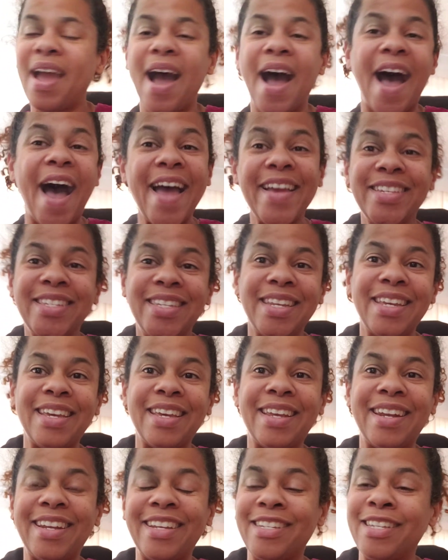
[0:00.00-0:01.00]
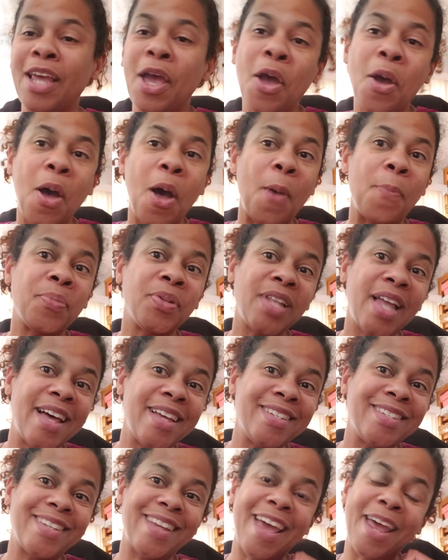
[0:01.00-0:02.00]
I see it as a
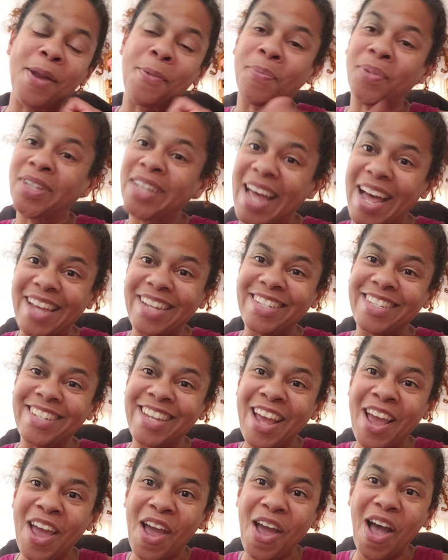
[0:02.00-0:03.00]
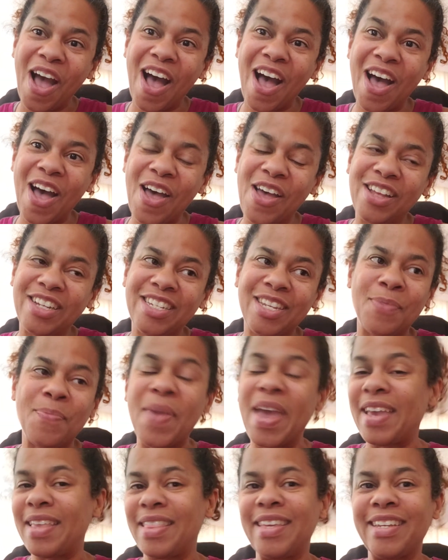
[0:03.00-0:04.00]
plus and a plus to
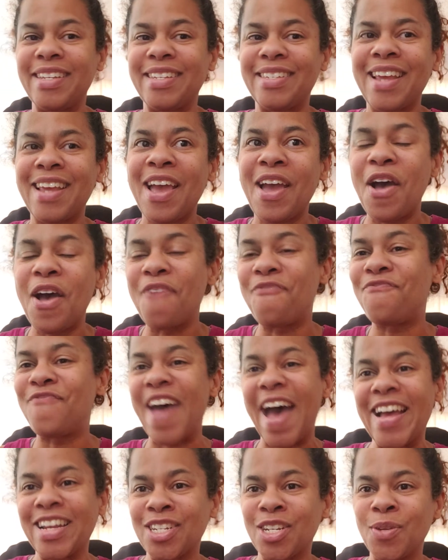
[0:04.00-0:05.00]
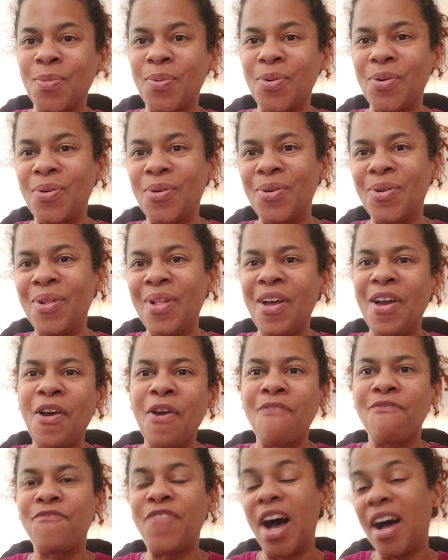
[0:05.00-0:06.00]
make this fashionable,
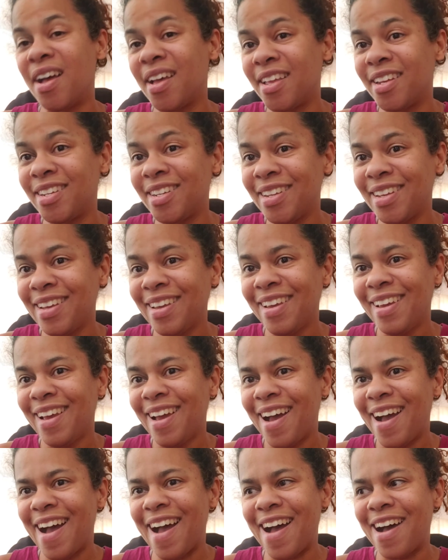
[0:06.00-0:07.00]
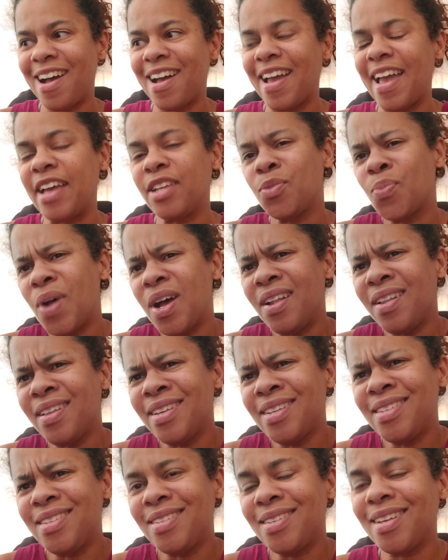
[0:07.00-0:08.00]
fun, as well
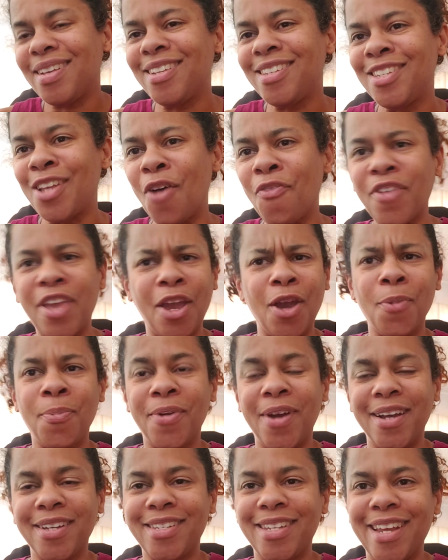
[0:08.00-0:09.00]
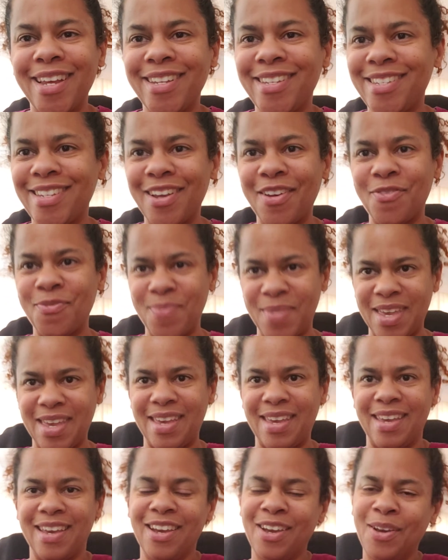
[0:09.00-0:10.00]
as a self-care process of
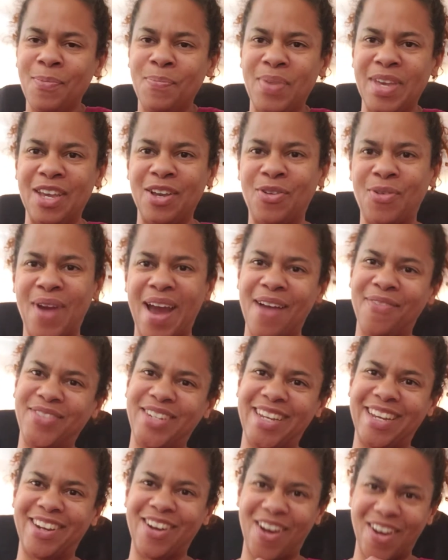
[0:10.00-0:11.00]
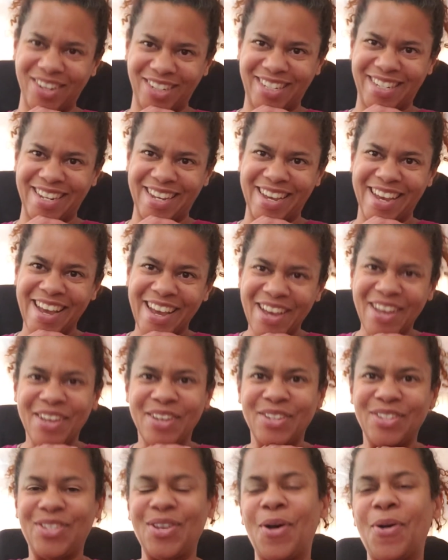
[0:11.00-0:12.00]
me being crafty and artsy.
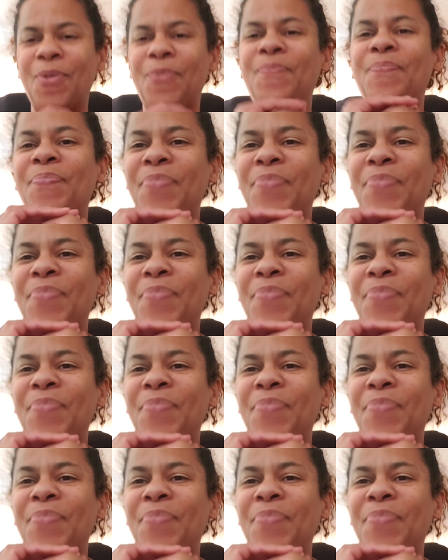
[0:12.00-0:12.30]
So